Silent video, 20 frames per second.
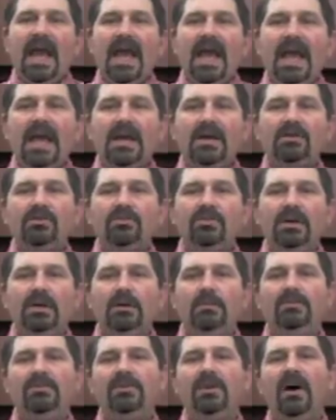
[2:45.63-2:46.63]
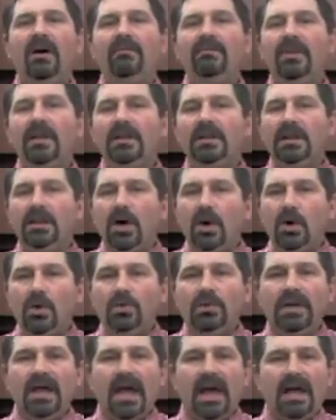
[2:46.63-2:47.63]
and ribs of the low
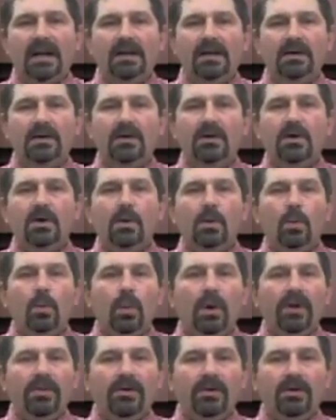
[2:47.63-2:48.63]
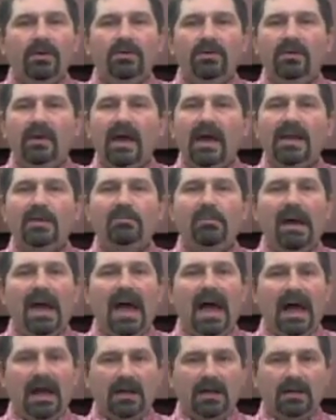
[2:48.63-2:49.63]
neck, withers, and
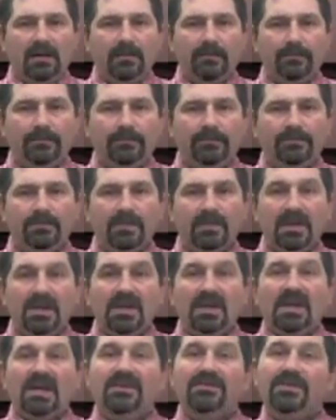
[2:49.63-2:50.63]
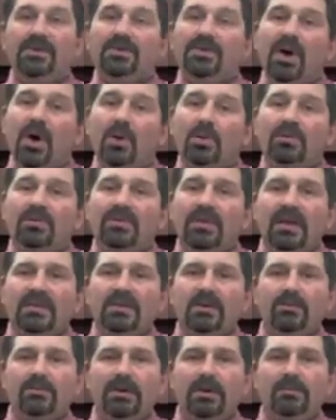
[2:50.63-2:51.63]
back. If you don't set
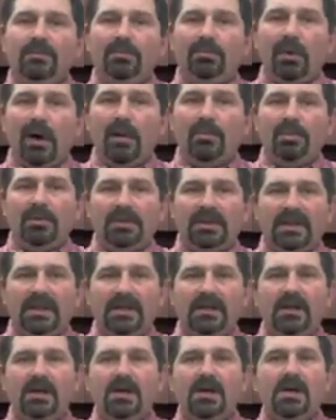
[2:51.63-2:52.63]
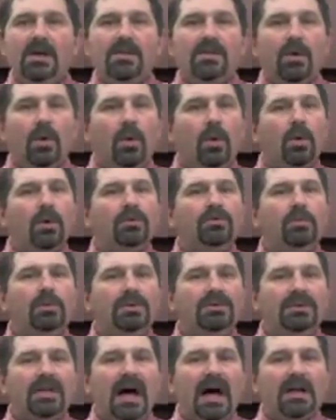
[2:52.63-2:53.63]
the ribs properly, the horse
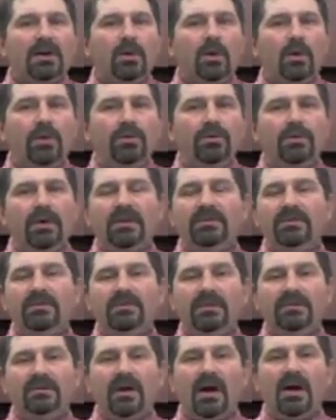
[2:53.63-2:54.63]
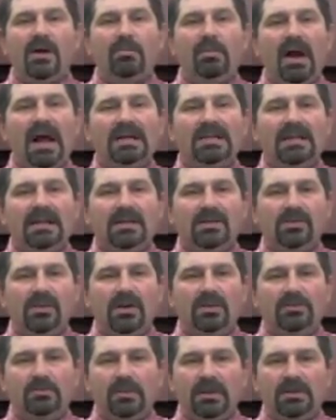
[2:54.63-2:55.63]
will not hold the rest of its chiropractic
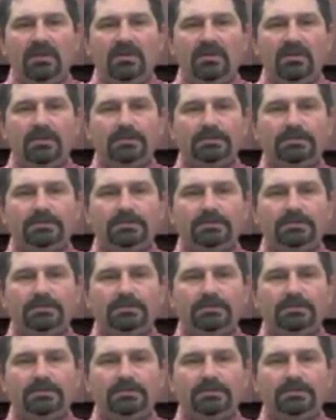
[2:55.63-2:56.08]
adjustments.